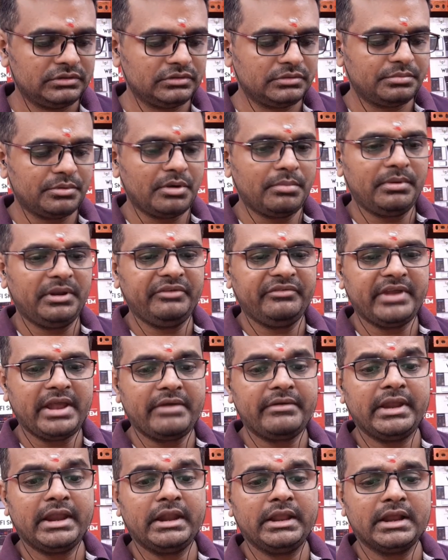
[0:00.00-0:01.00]
so probably if you
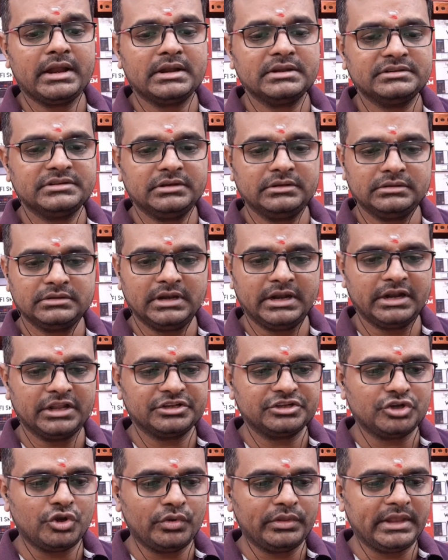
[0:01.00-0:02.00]
have any concerns let
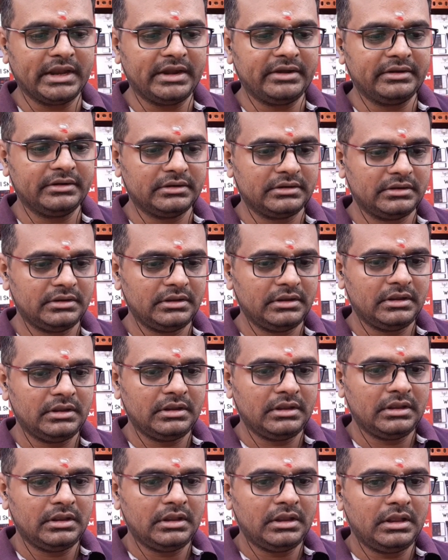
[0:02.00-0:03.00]
us know that
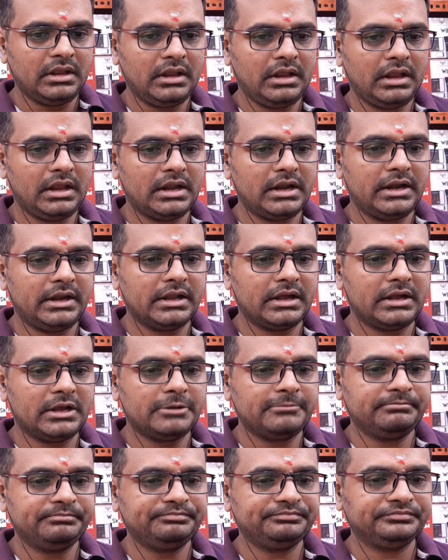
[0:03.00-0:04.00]
and
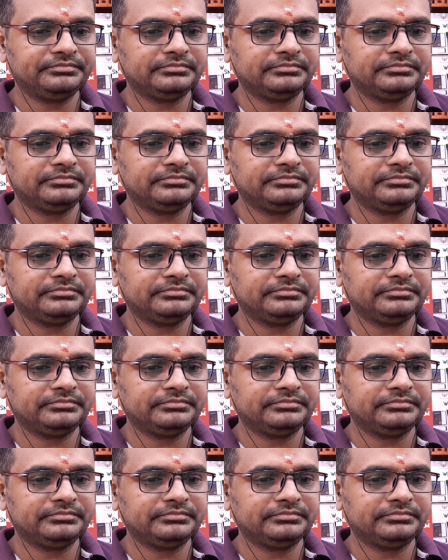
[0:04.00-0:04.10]
uh,